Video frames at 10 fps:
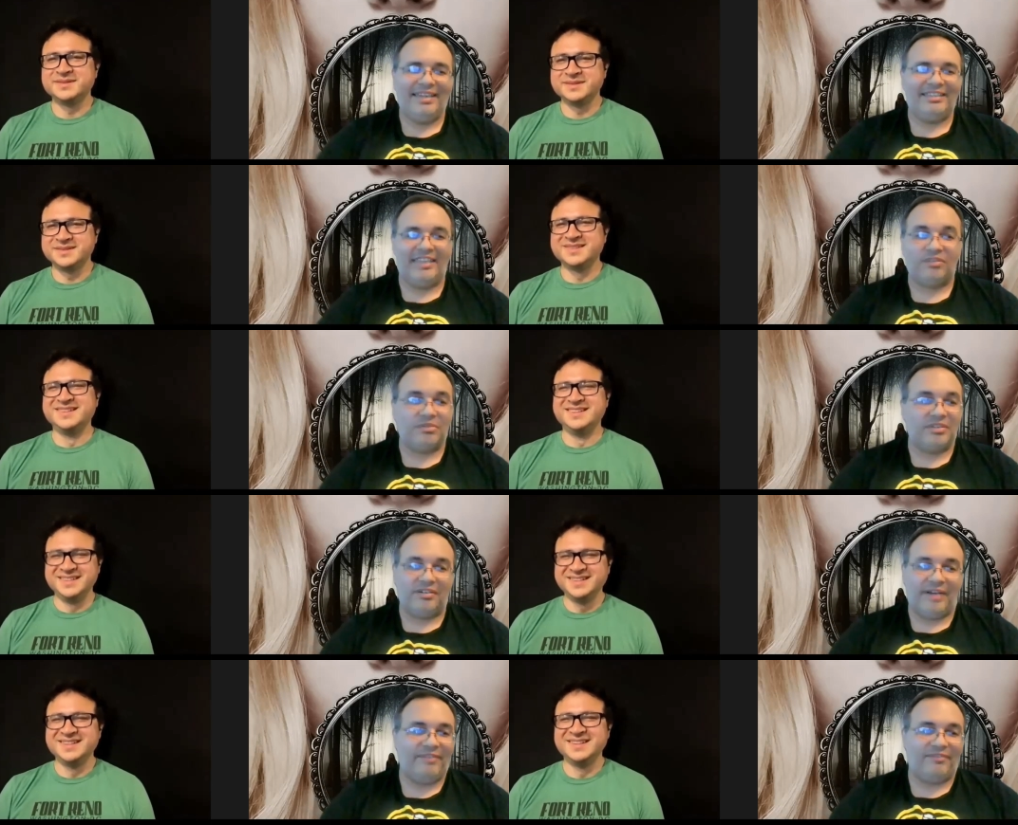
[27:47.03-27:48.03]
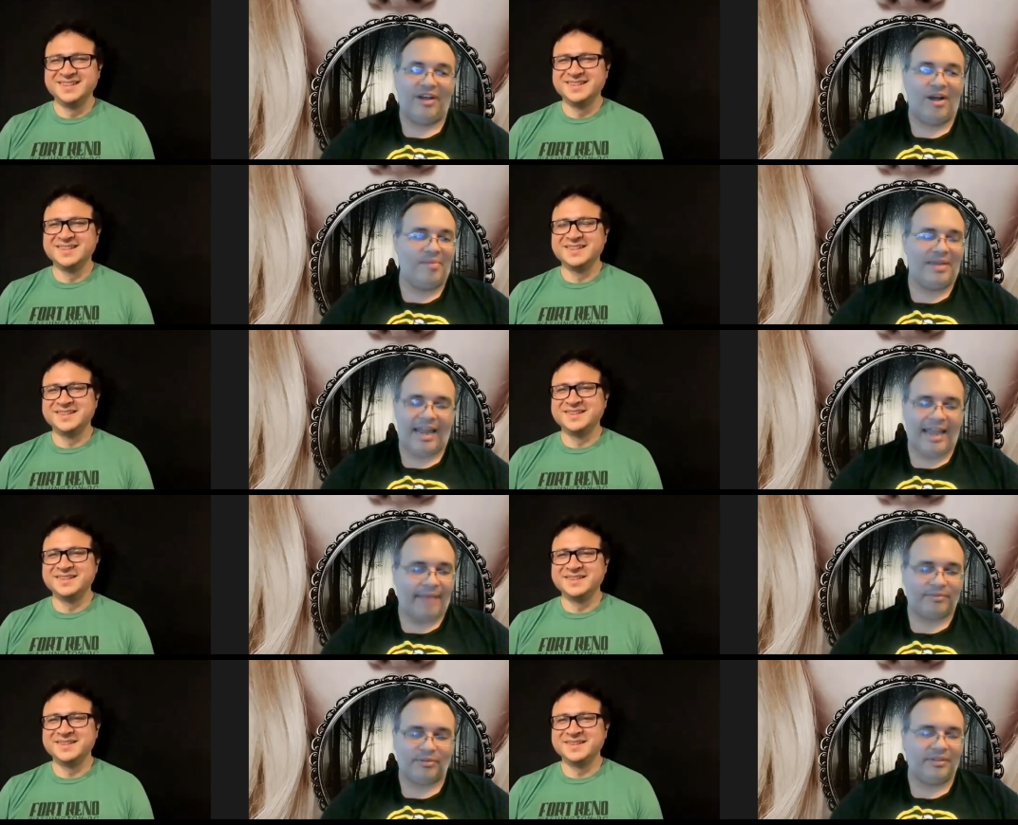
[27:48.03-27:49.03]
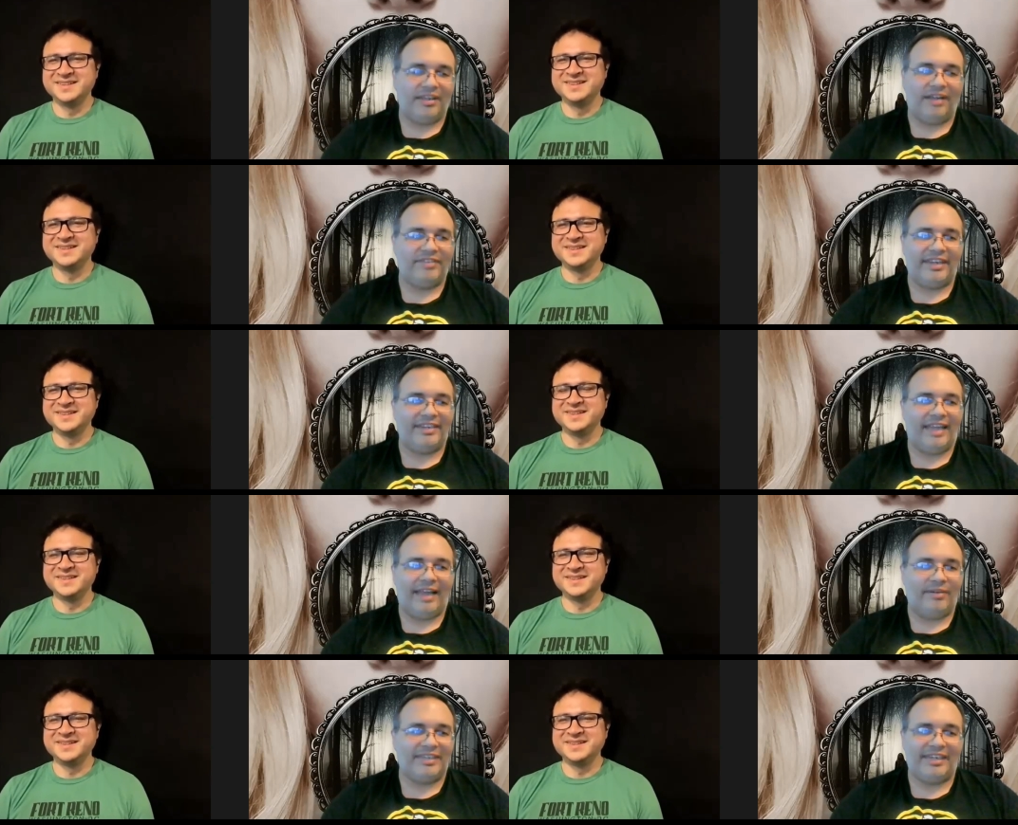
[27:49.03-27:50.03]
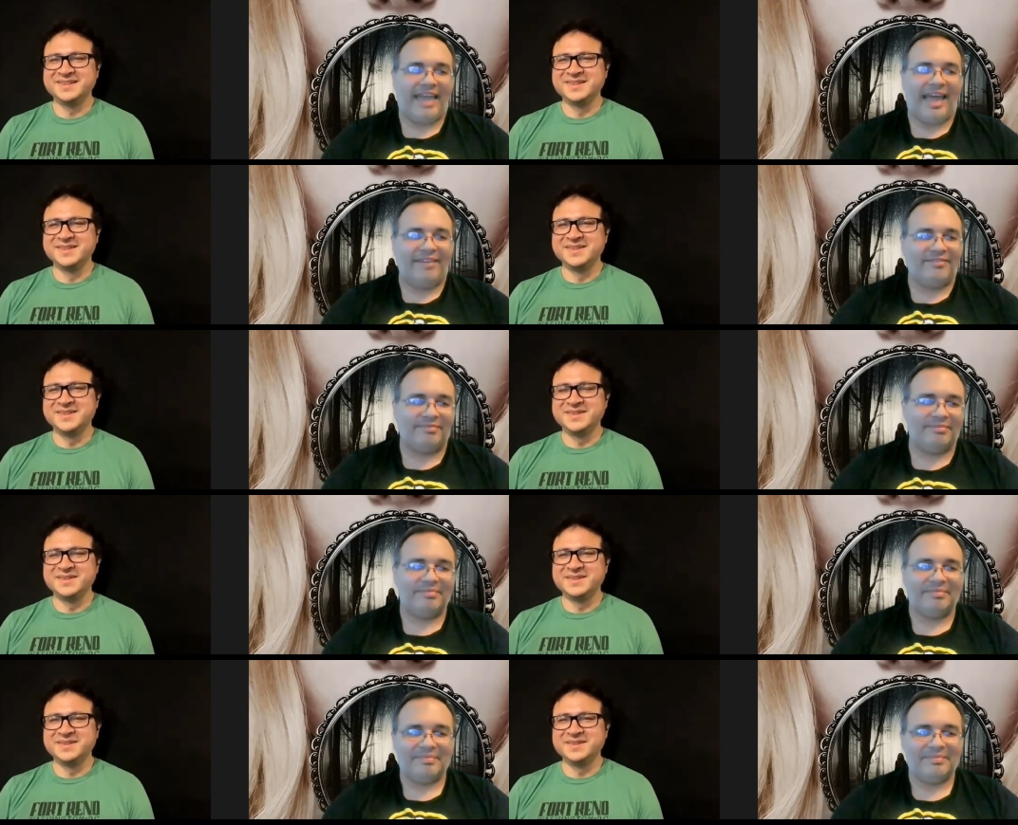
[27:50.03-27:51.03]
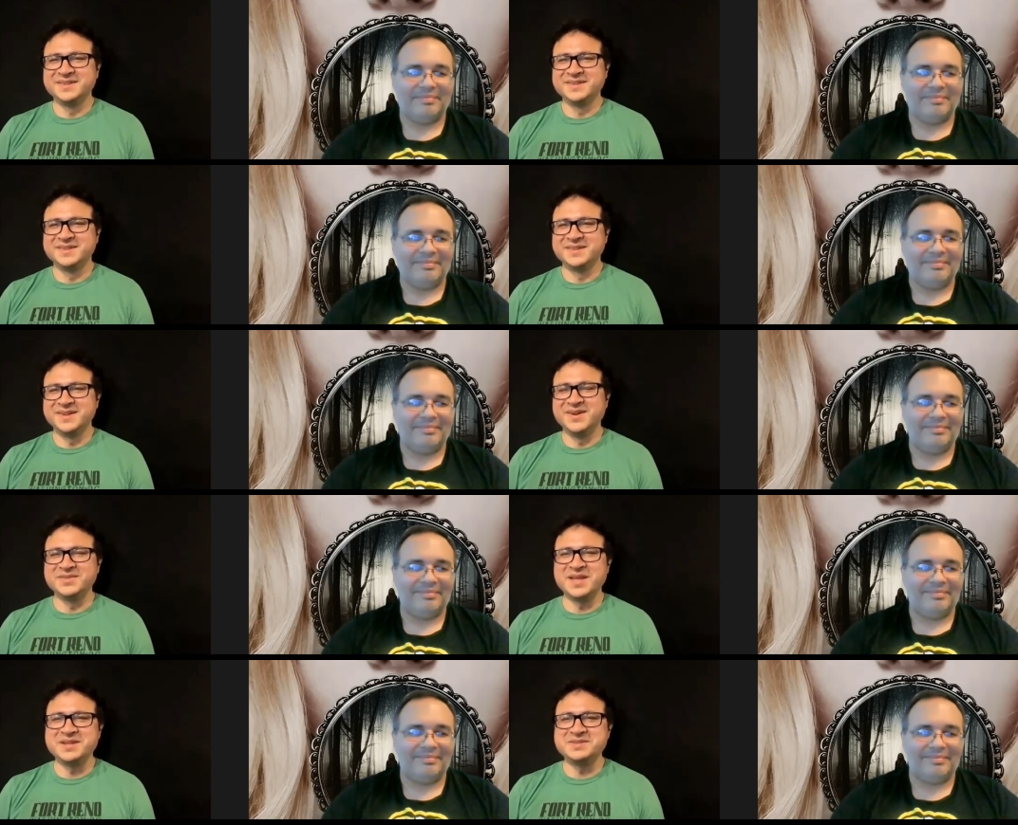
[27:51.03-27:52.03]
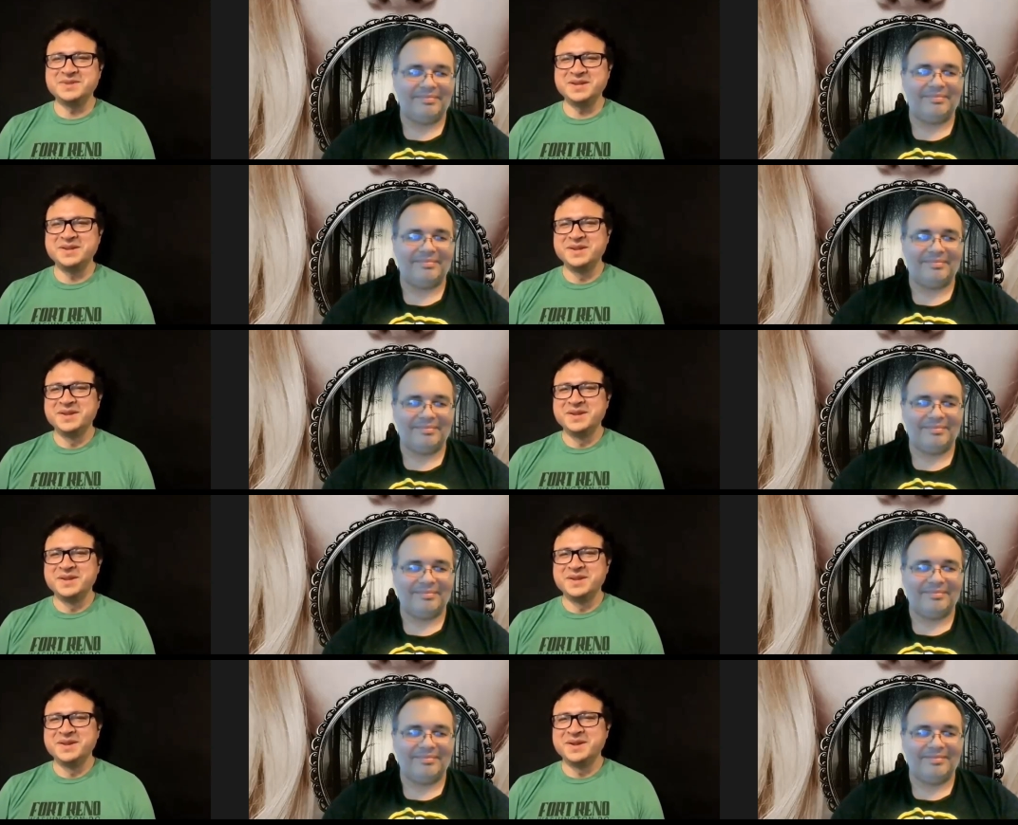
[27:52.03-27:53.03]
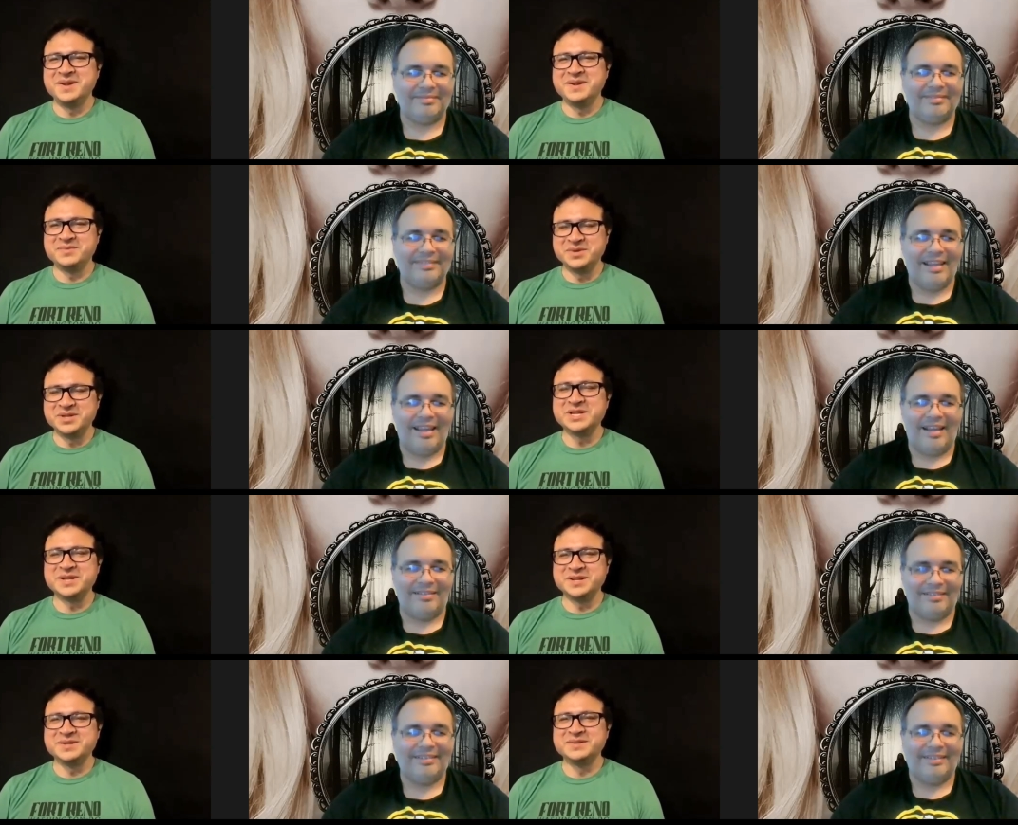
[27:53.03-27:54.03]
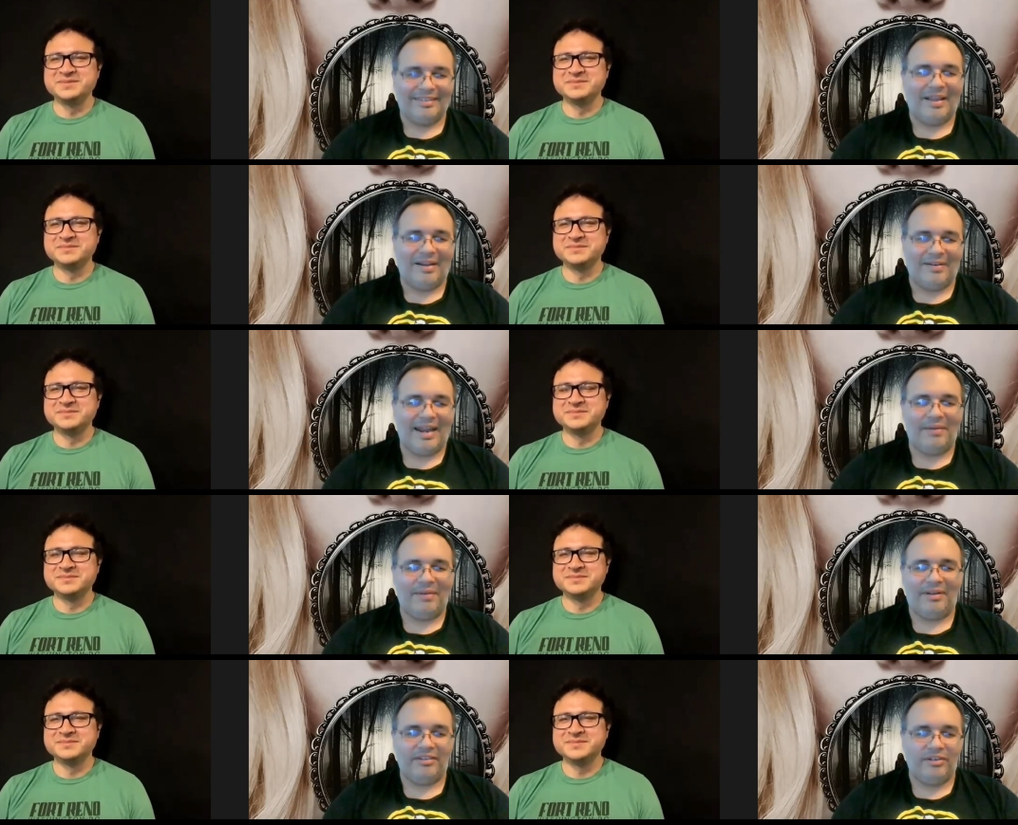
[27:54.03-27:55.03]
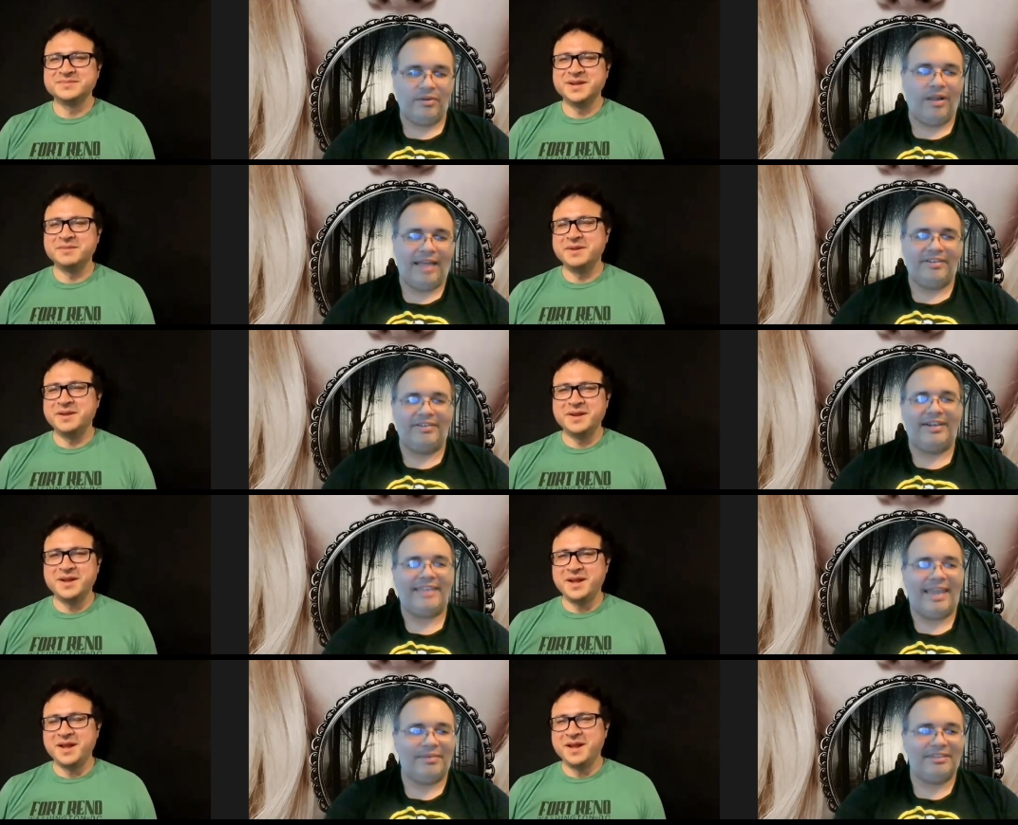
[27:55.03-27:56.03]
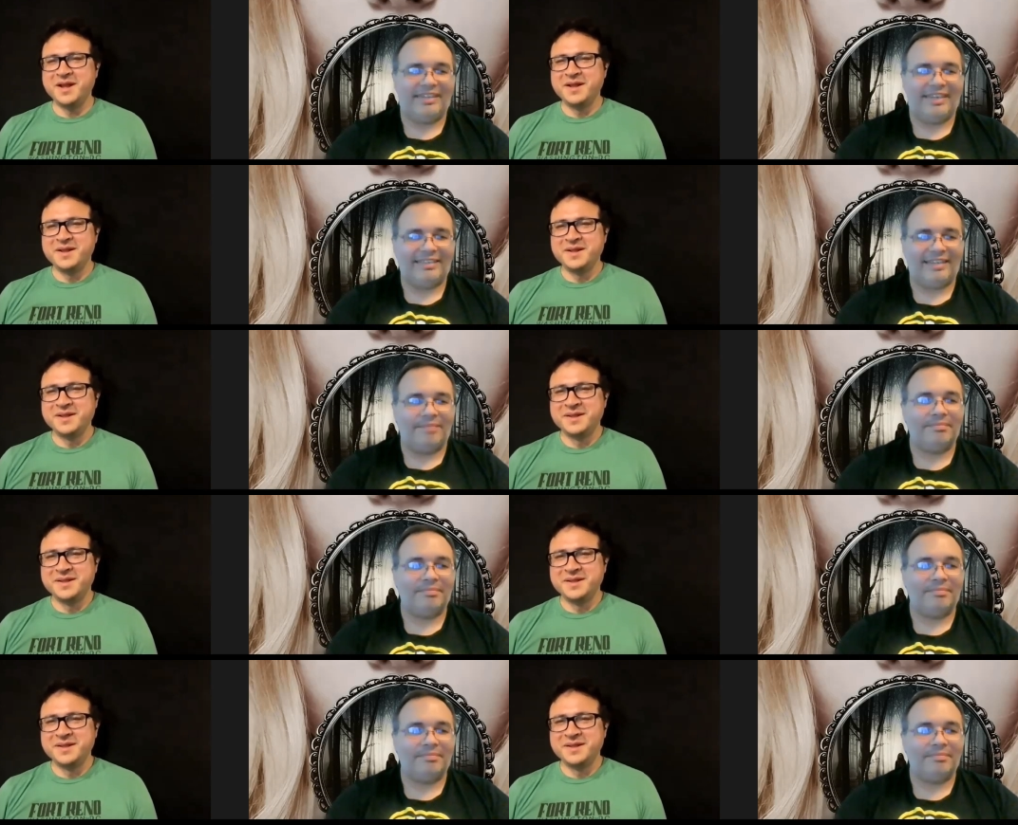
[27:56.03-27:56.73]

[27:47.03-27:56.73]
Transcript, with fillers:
Speaker 1: because this was a great film and I absolutely loved it. I will tell you that.
Speaker 2: Oh, thanks, man. I appreciate it.
Speaker 1: All right. Well, you all oh. have a great day and we'll see you next